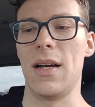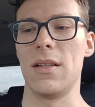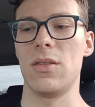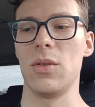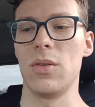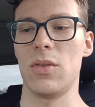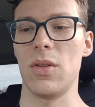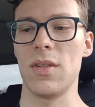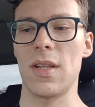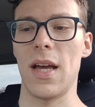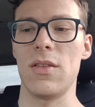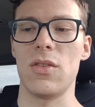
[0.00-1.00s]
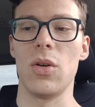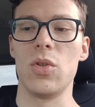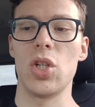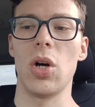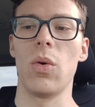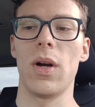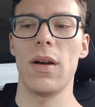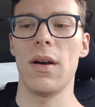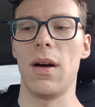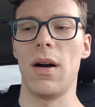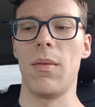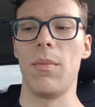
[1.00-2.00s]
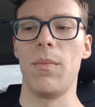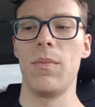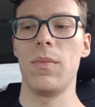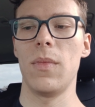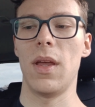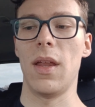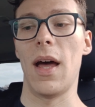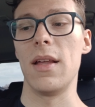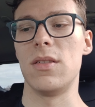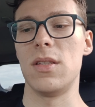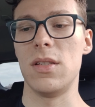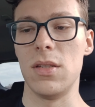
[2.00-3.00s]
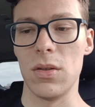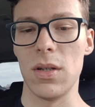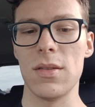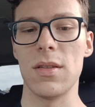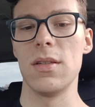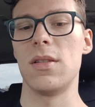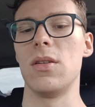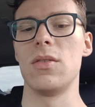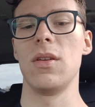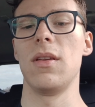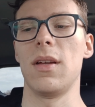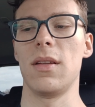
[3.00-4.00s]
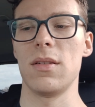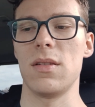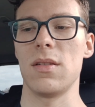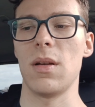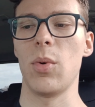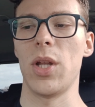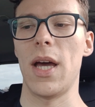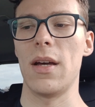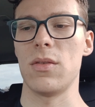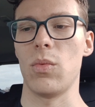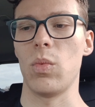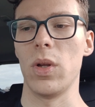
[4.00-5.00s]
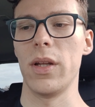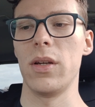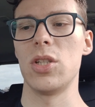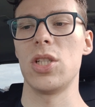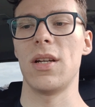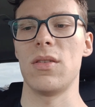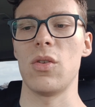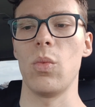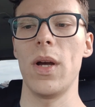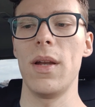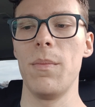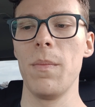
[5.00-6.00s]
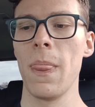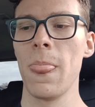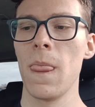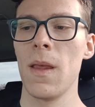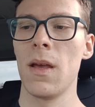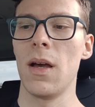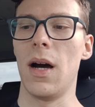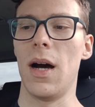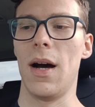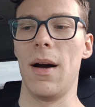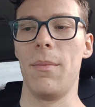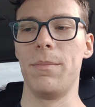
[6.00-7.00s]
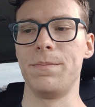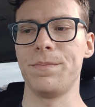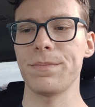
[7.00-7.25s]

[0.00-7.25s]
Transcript: So this guy's no joke. I seriously think this is someone that has a really good chance to win. And